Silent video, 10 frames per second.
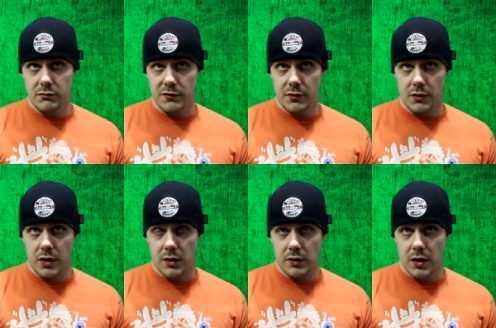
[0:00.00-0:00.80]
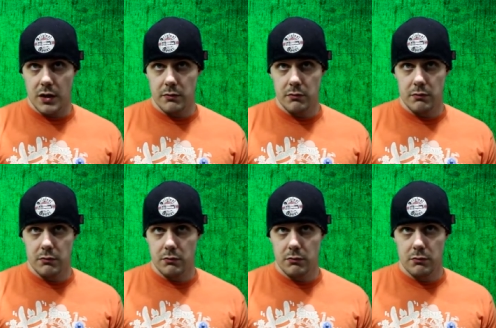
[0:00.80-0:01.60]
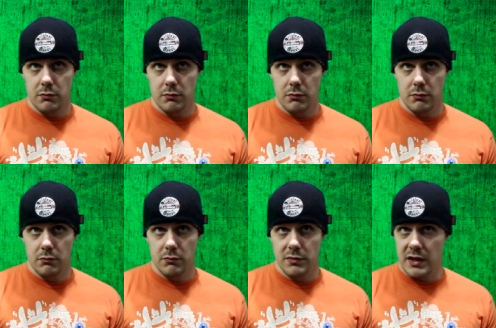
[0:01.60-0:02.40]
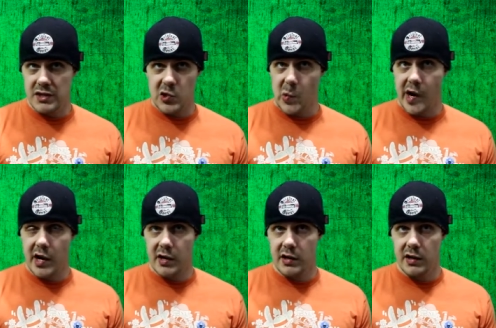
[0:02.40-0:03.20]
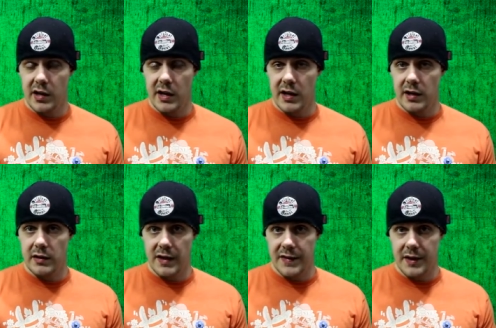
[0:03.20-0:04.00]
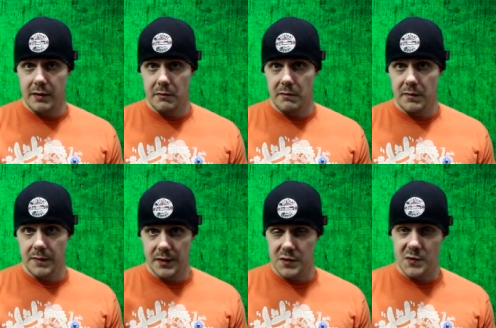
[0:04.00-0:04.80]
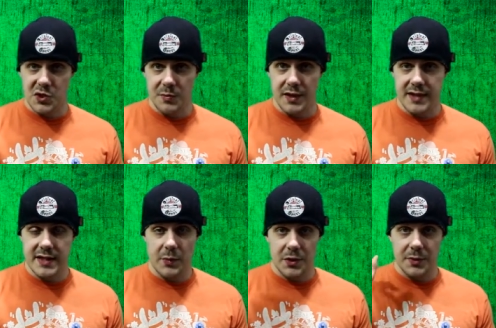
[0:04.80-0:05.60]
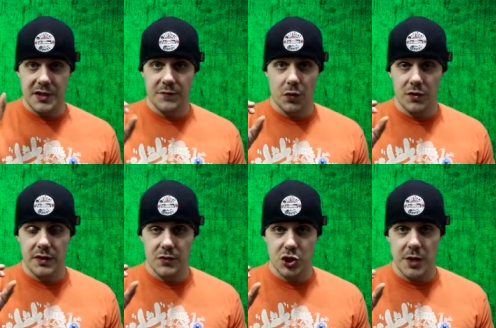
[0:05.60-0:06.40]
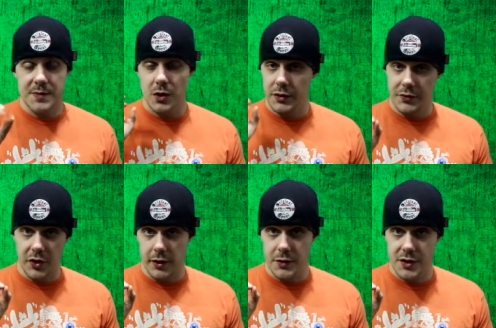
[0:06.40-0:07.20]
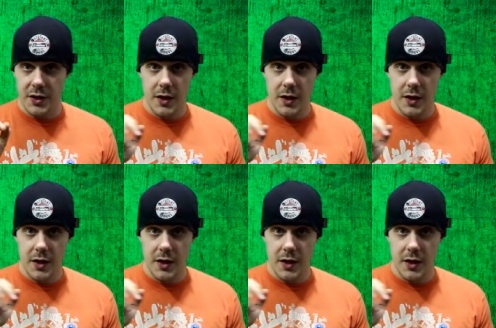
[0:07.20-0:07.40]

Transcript: circle, octagon, and a square. Yeah, I think it was the ones you play as. Anyway, you play as 4 different shapes, they're all different colors,